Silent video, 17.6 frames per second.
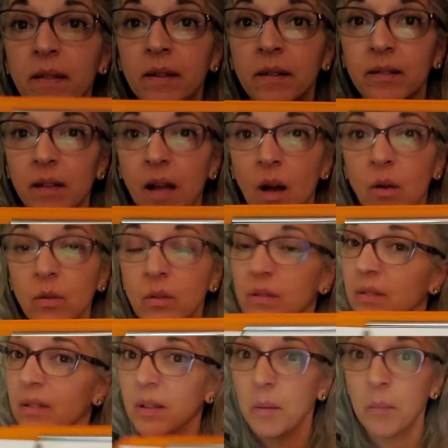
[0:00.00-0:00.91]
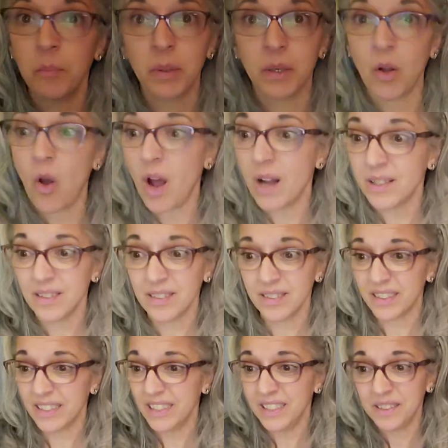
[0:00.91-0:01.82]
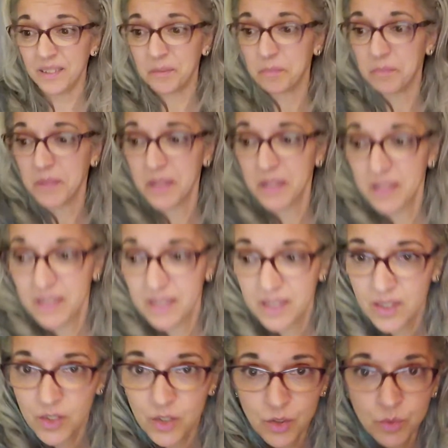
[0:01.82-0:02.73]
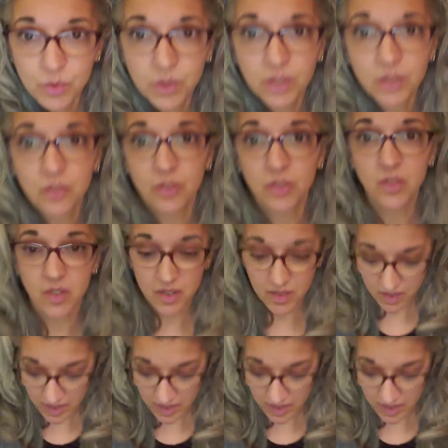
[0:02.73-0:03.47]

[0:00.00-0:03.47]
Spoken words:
this out, but honestly, you could just as